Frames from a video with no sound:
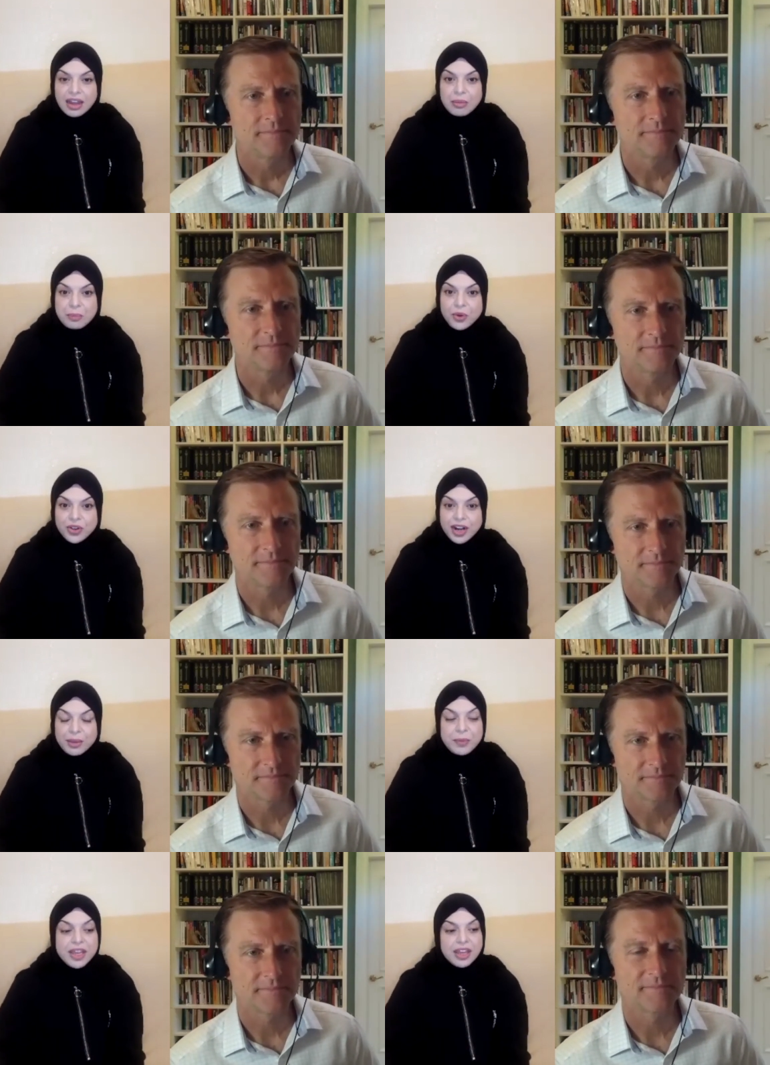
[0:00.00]

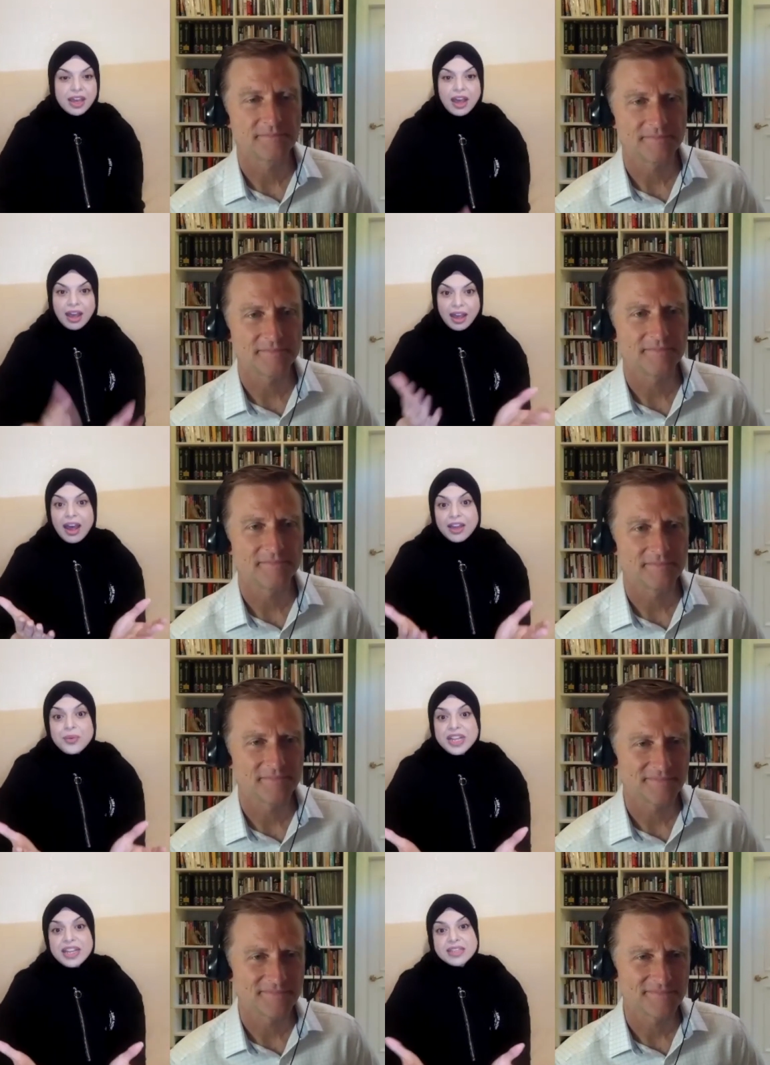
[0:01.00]
Speaker 1: program. I
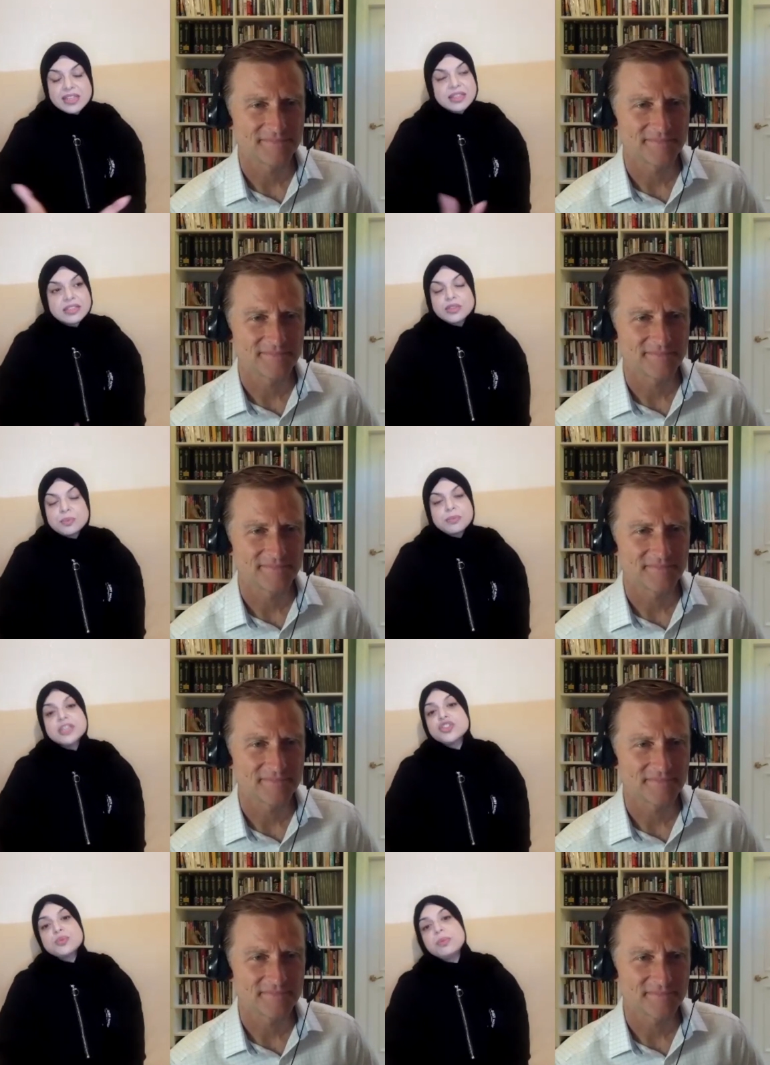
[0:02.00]
realized that it's
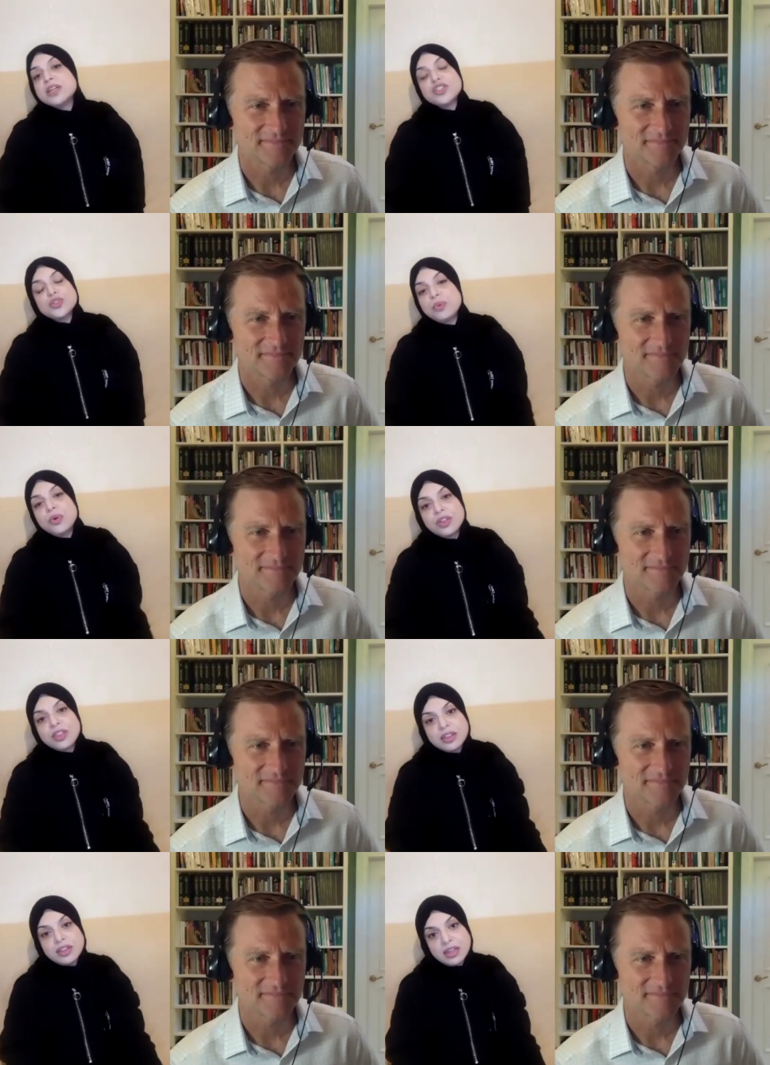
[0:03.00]
much, much more
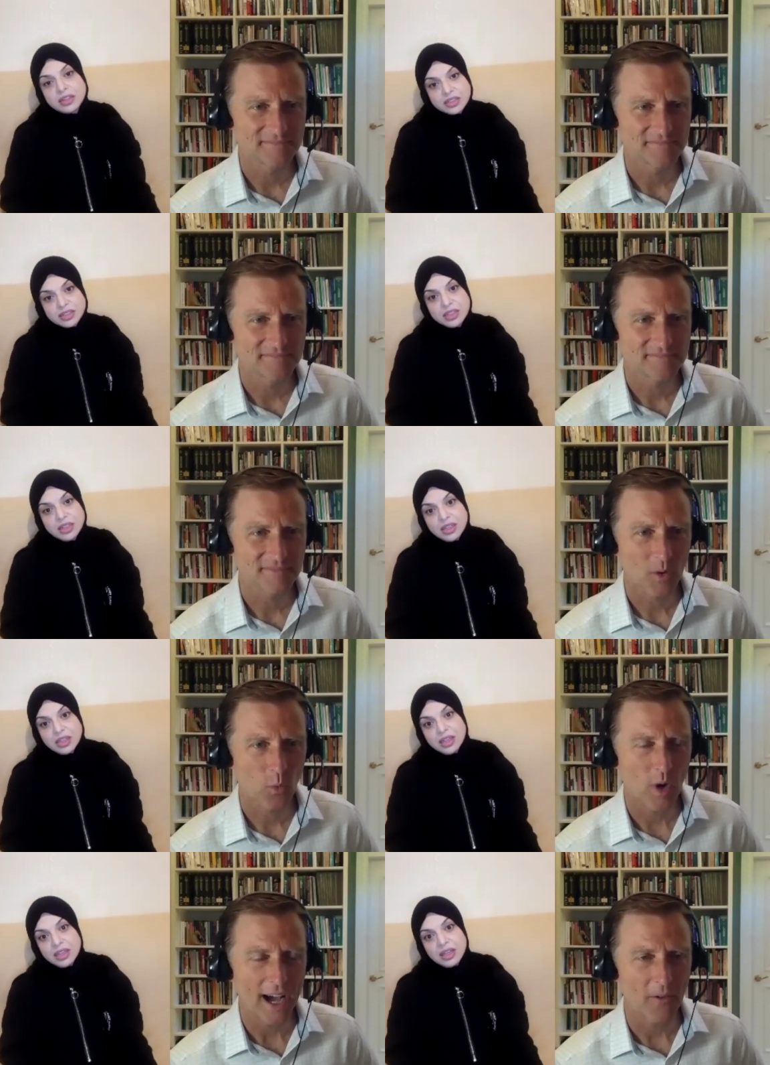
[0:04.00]
than that.
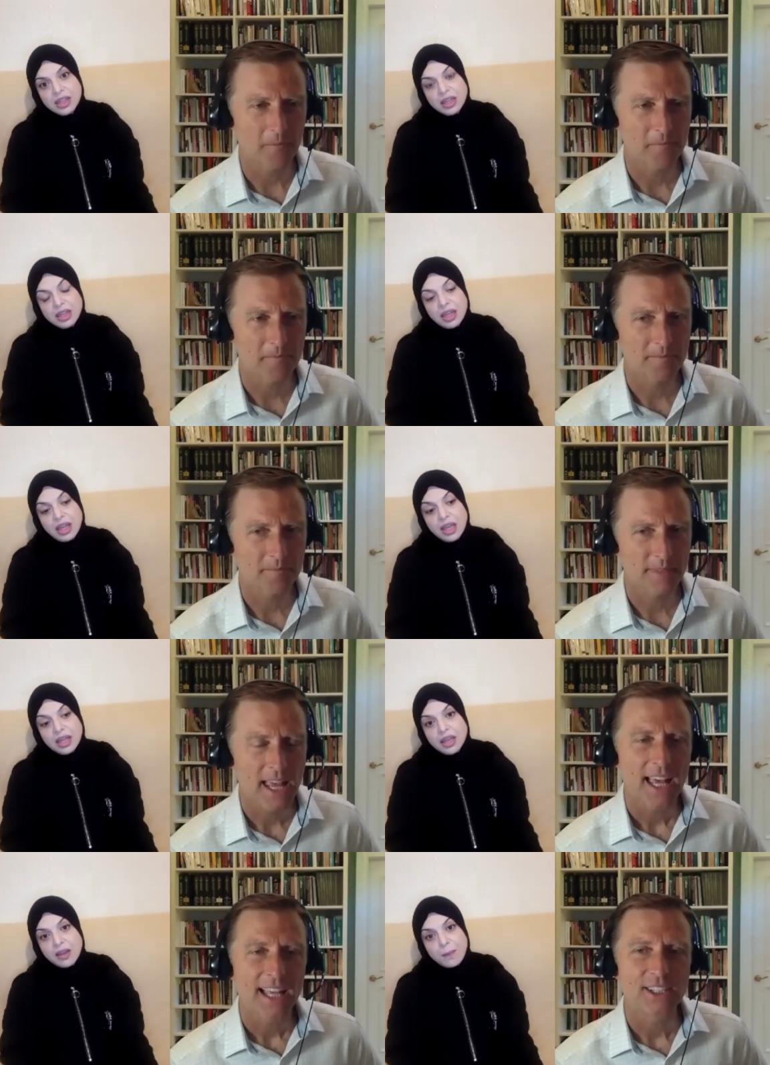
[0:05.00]
Speaker 2: Wow.
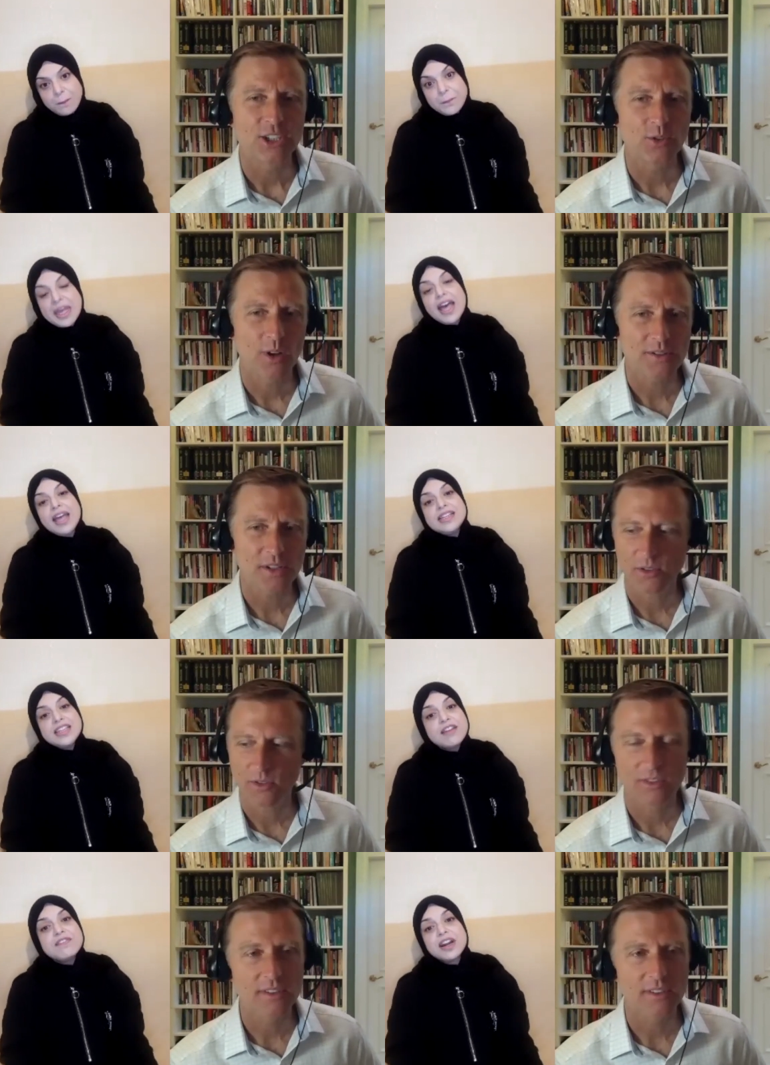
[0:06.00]
Did you also
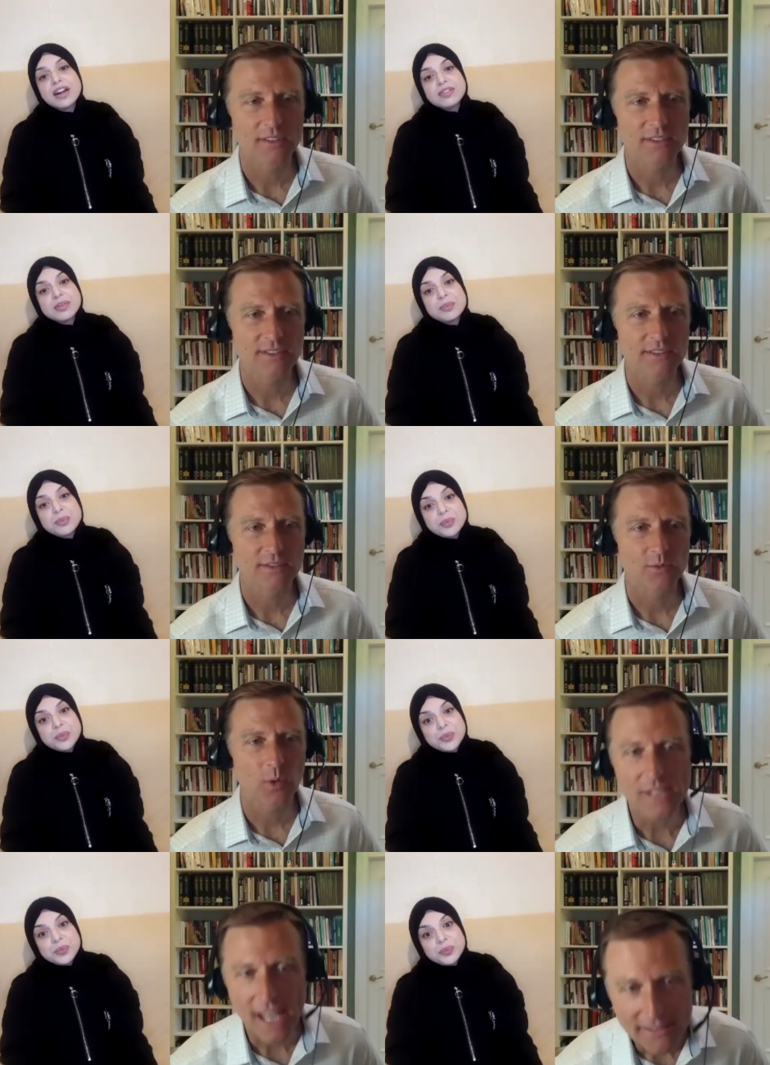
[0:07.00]
what
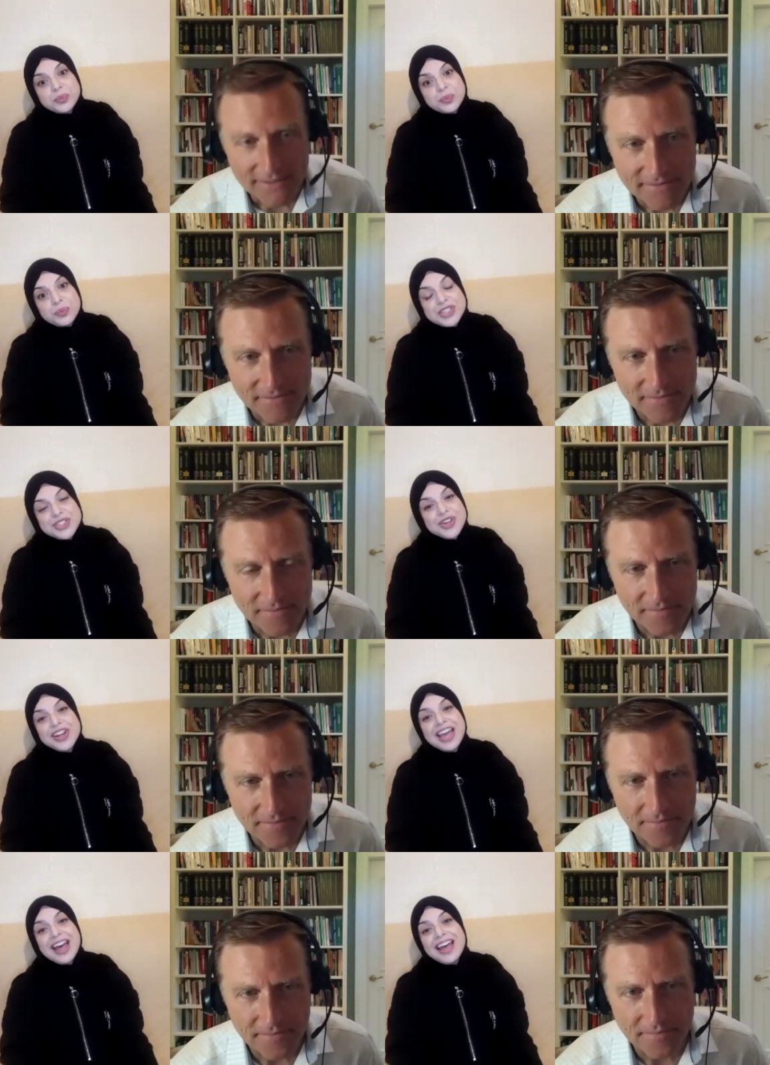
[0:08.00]
was that?
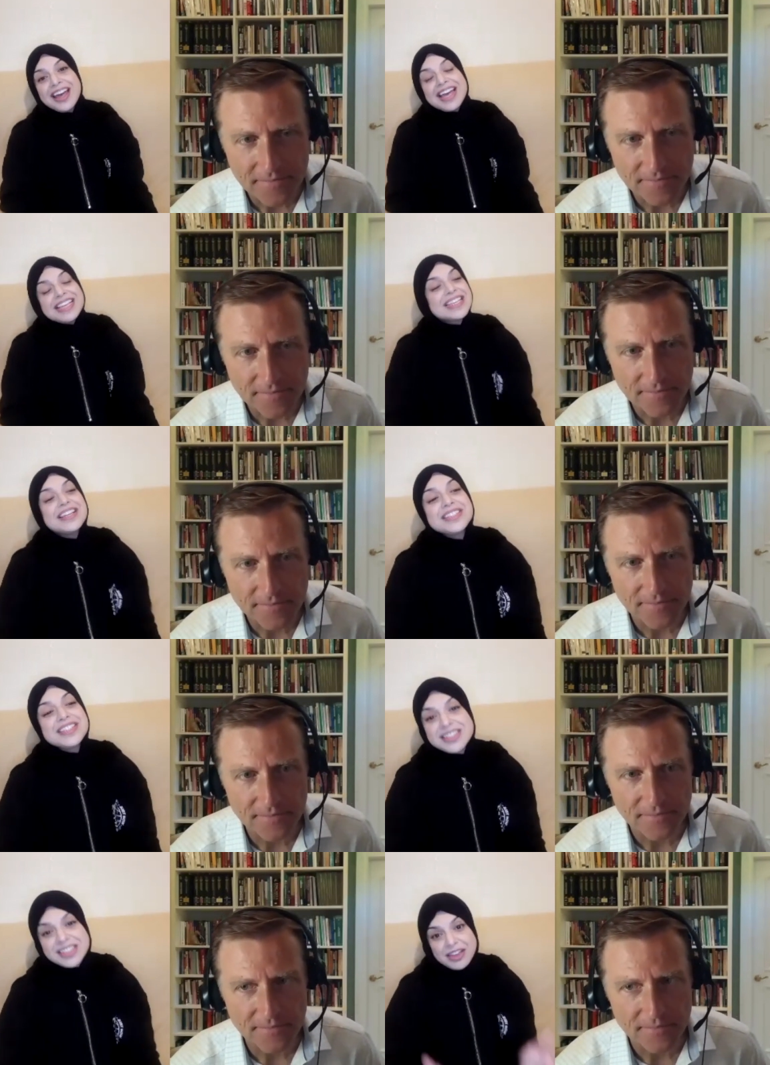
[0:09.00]
Speaker 1: So
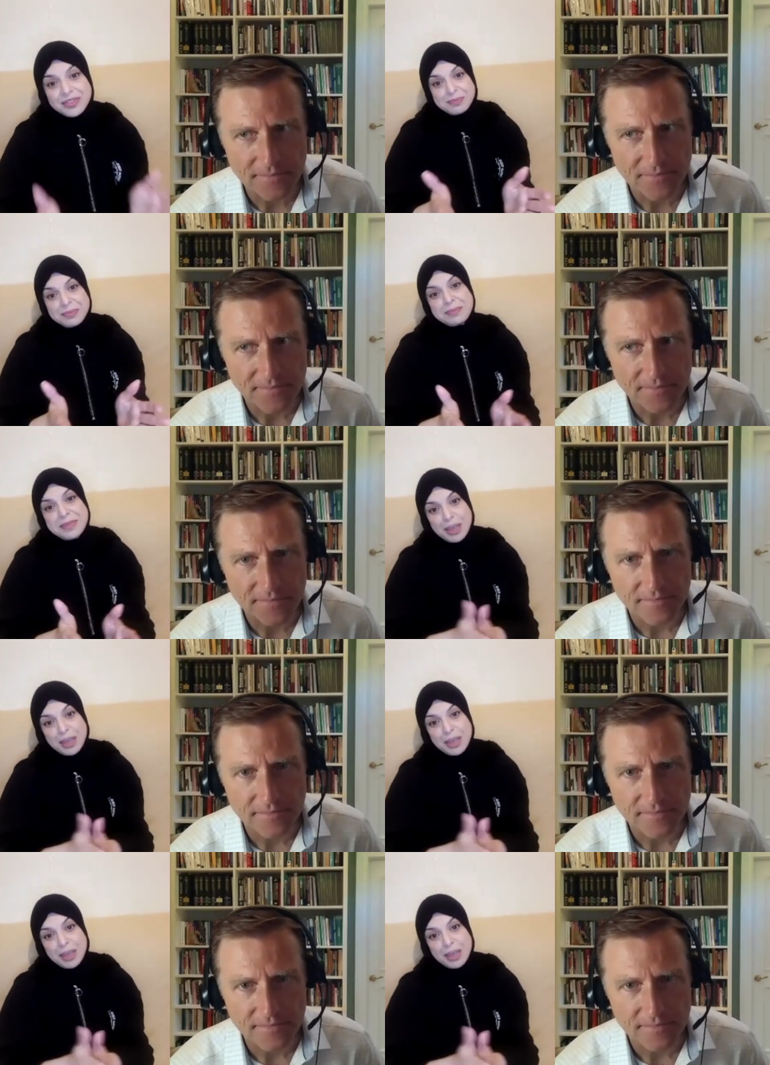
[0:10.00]
since I became